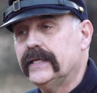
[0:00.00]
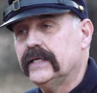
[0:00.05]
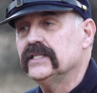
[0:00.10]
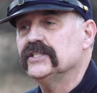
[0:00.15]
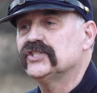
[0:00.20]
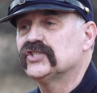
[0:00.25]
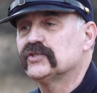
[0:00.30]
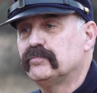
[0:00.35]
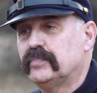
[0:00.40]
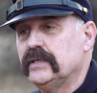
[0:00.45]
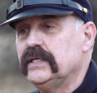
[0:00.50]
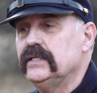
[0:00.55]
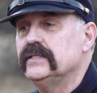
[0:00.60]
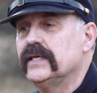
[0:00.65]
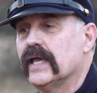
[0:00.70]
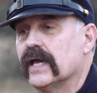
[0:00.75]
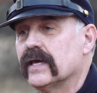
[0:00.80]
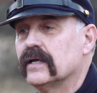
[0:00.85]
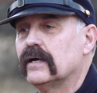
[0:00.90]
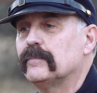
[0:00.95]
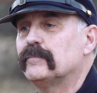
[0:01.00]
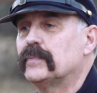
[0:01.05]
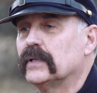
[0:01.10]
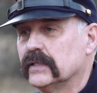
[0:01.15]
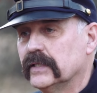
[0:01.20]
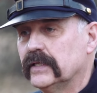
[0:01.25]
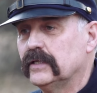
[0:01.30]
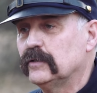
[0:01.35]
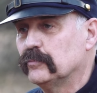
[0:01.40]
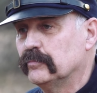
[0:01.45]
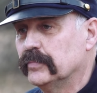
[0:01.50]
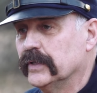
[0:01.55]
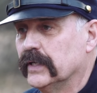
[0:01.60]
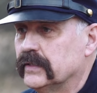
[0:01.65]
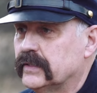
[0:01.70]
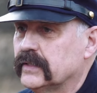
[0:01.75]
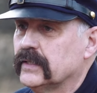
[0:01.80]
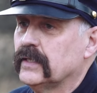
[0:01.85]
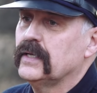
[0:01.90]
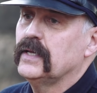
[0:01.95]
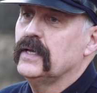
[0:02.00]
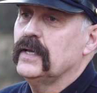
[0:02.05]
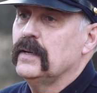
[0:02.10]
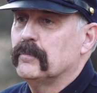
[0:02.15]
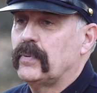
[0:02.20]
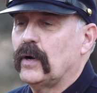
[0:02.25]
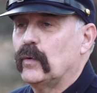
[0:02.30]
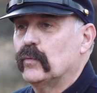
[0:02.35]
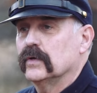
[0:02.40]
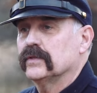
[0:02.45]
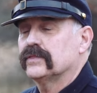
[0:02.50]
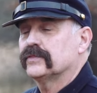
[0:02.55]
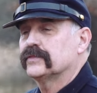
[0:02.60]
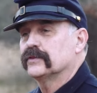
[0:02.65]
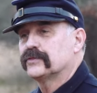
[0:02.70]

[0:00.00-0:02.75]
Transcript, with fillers: can speed that up a little bit, but with